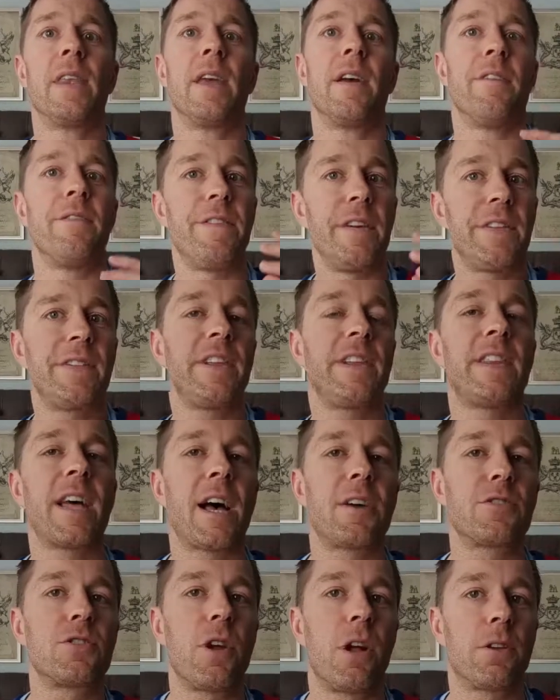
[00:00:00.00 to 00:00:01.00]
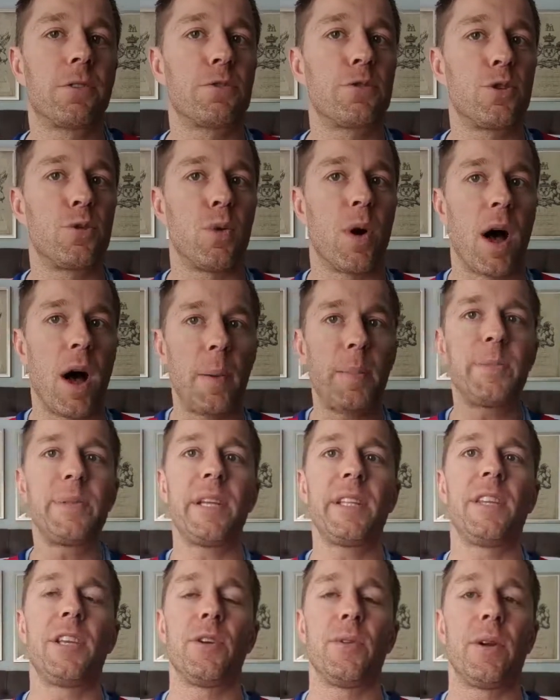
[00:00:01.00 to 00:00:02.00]
$50,000 to update
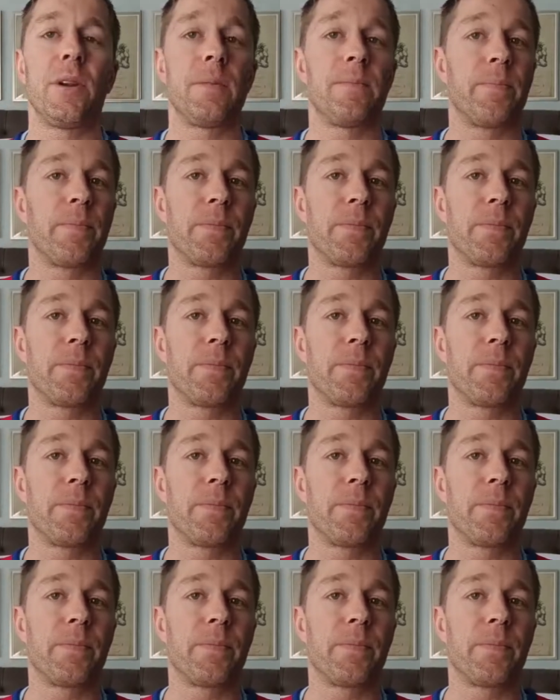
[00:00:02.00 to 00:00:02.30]
the unit